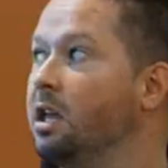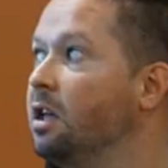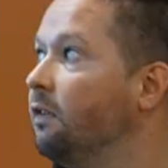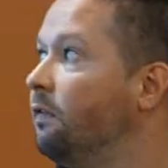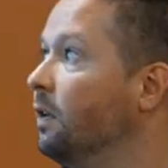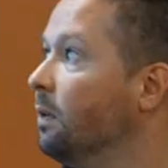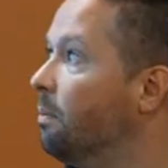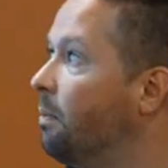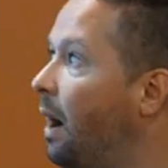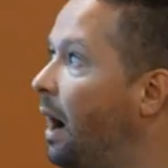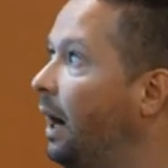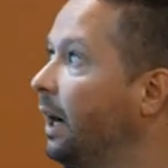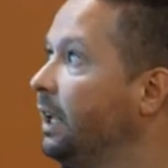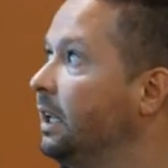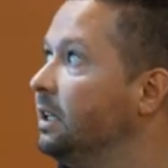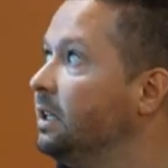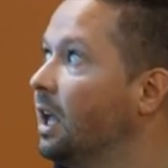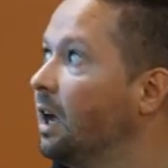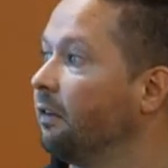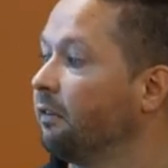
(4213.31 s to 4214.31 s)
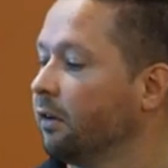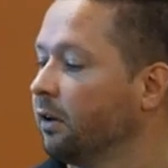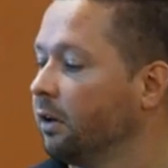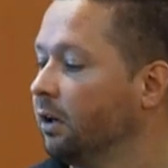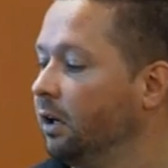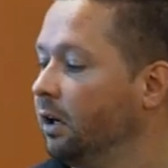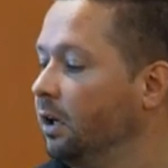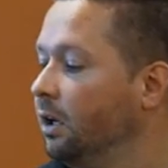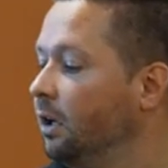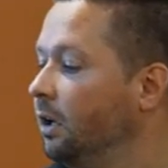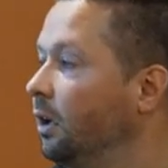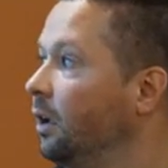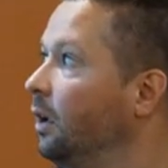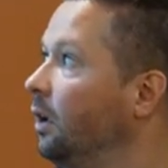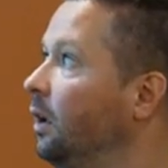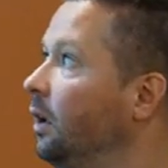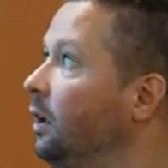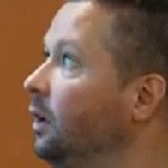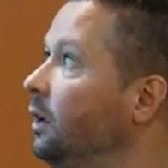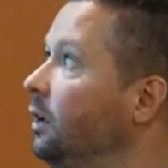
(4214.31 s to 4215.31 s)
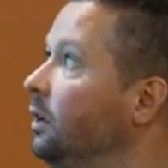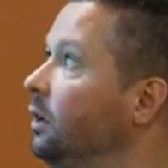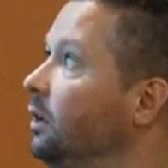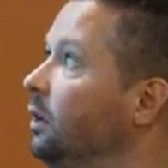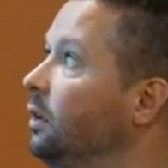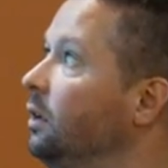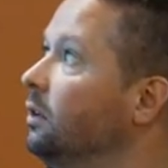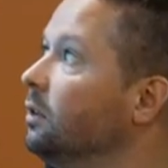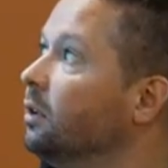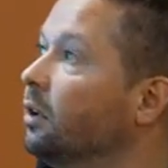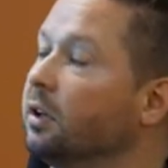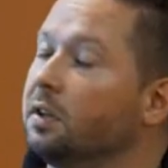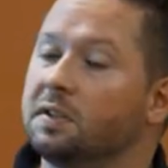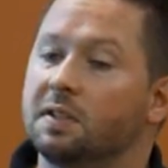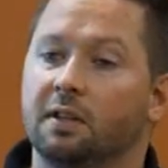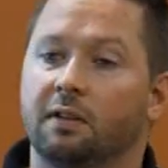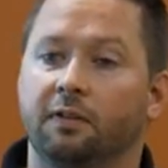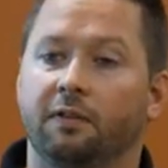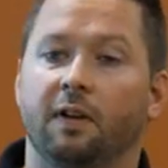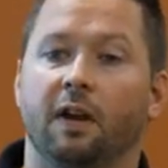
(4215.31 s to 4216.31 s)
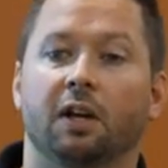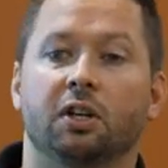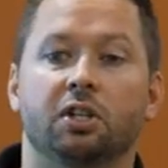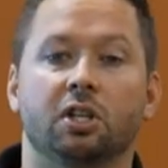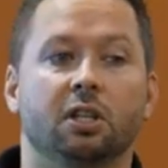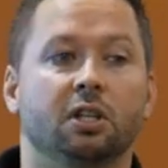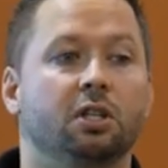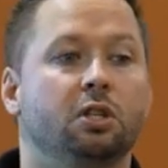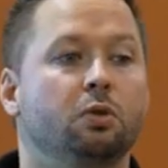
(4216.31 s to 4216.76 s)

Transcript: If your body never learns infection,